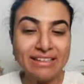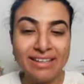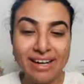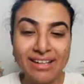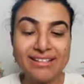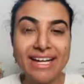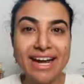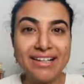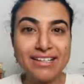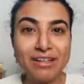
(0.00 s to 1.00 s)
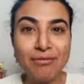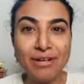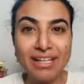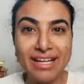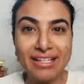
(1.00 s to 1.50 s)
can't handle
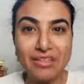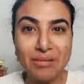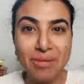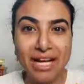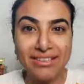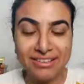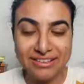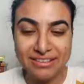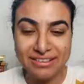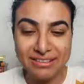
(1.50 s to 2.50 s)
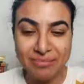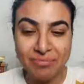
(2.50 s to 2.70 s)
financial matters.